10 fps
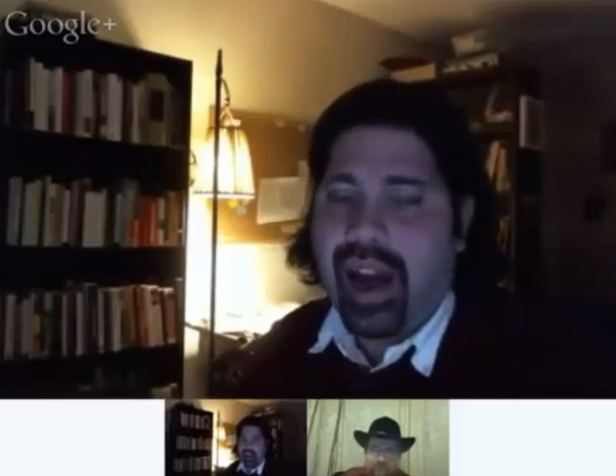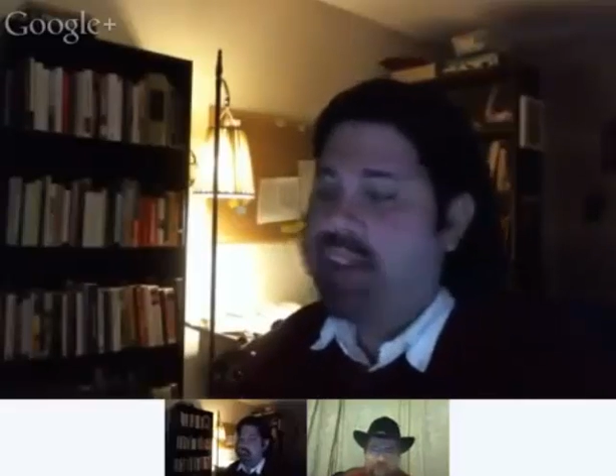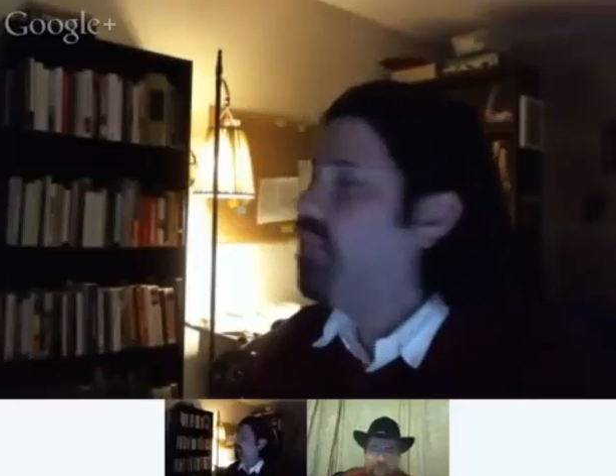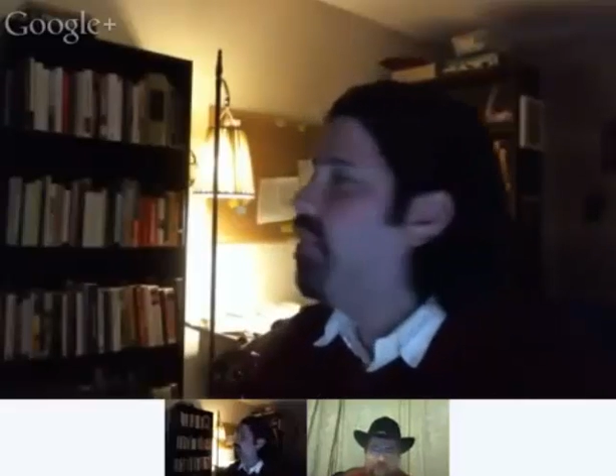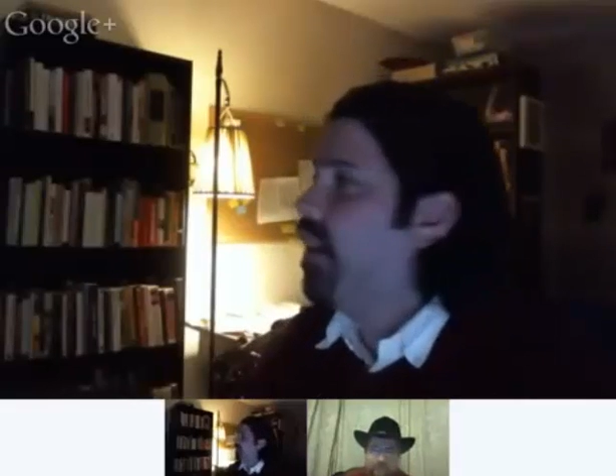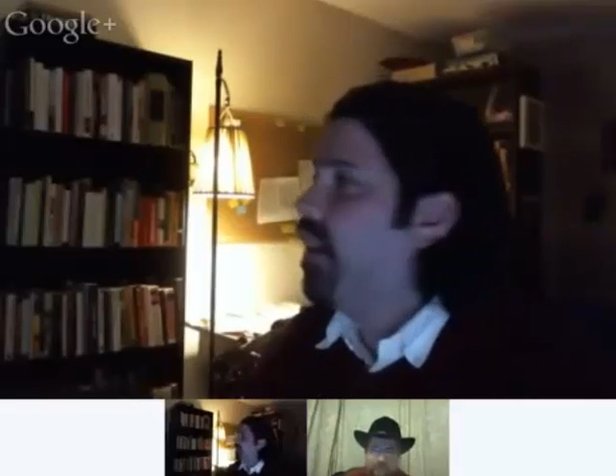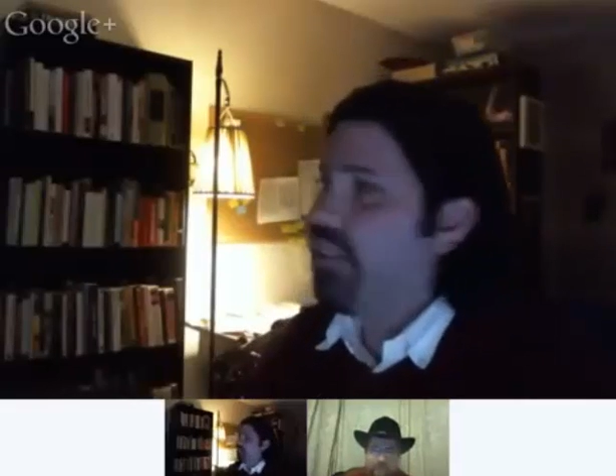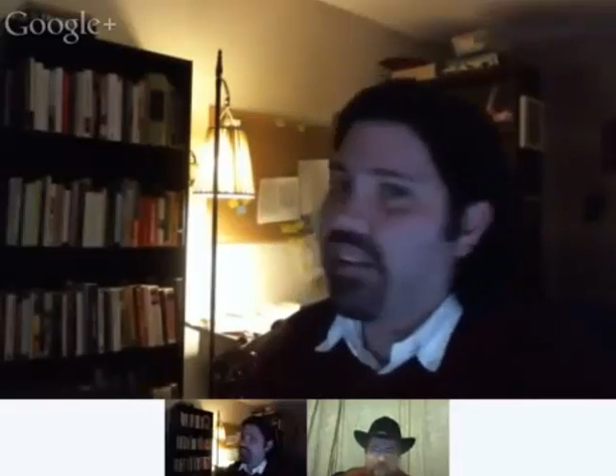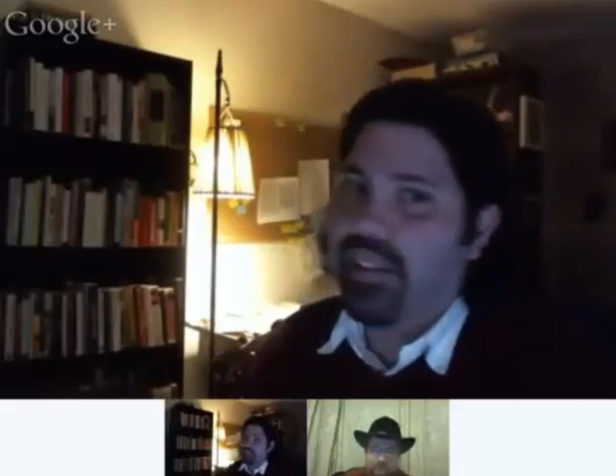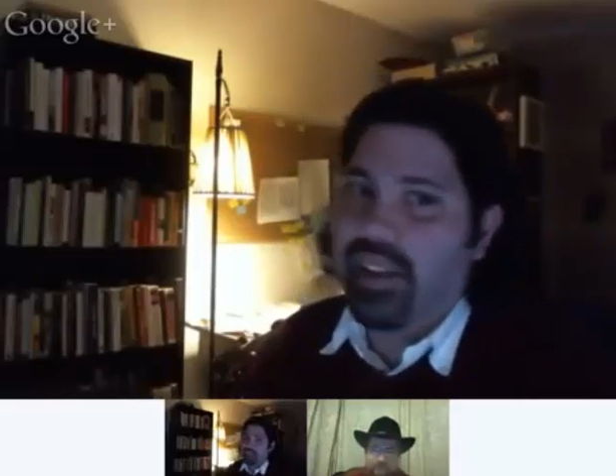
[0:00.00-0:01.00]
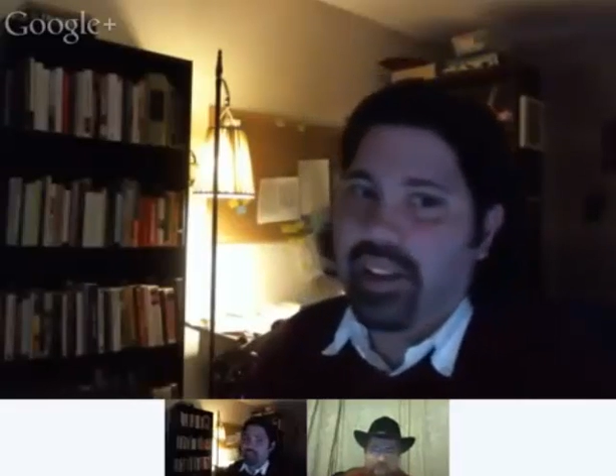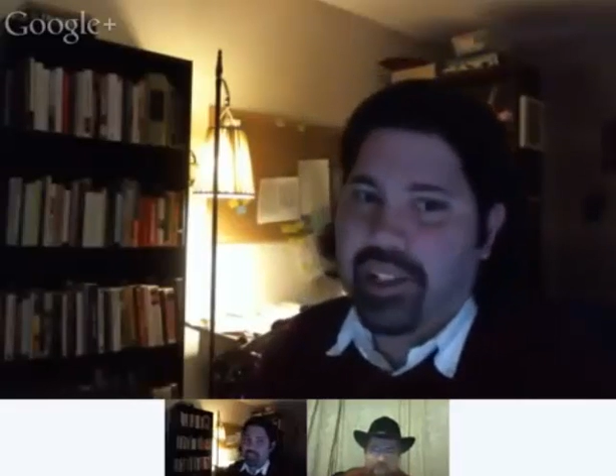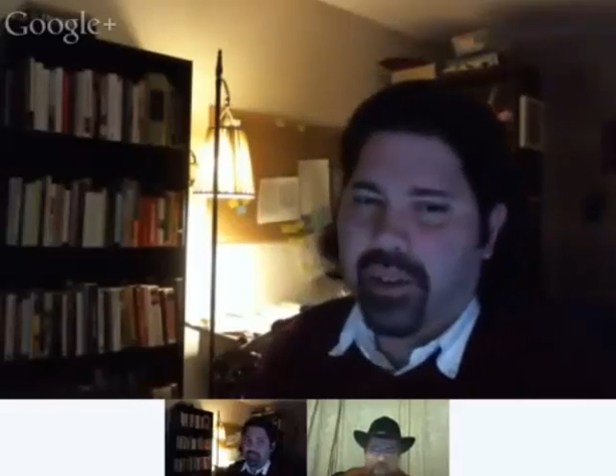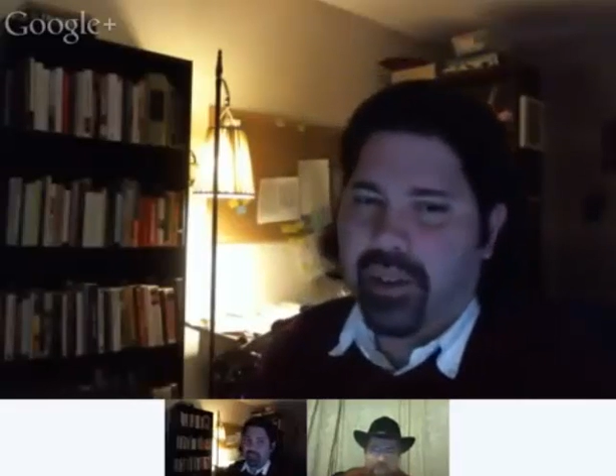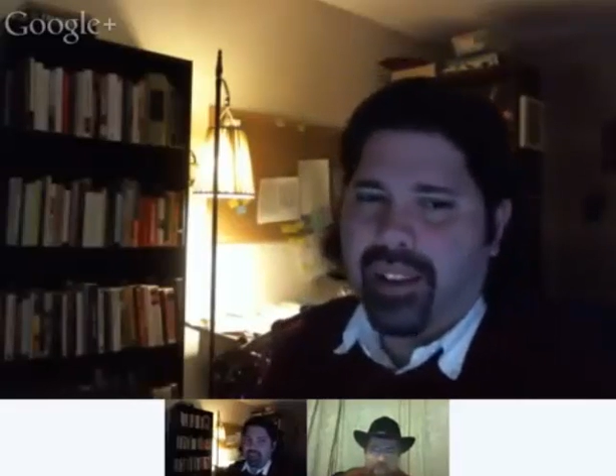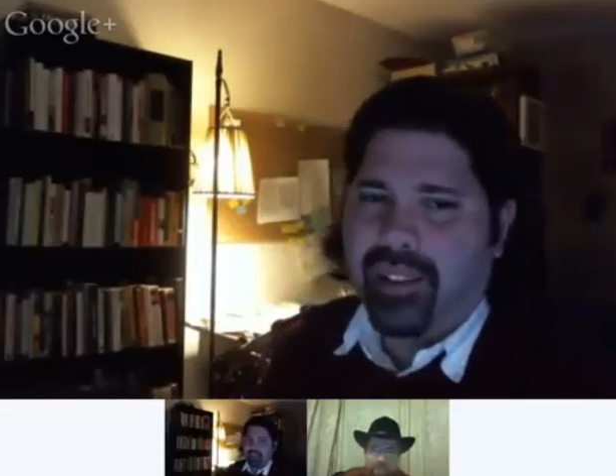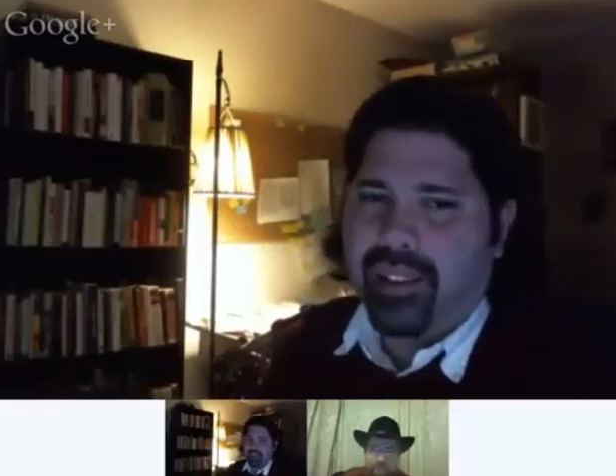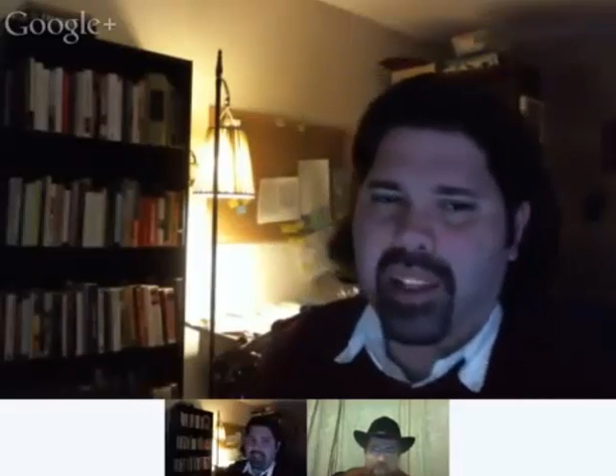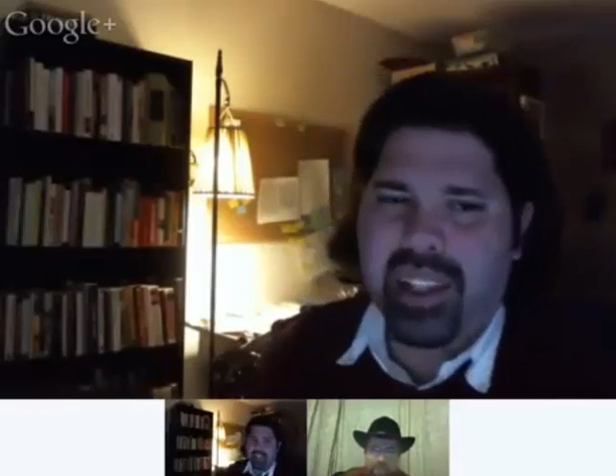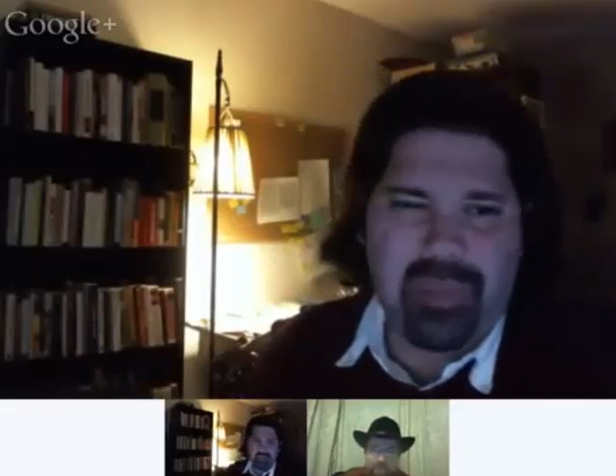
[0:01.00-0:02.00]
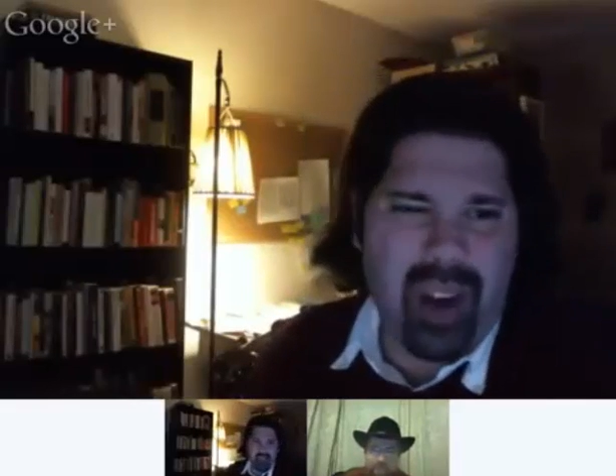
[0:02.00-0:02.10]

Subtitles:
And the issue, and we should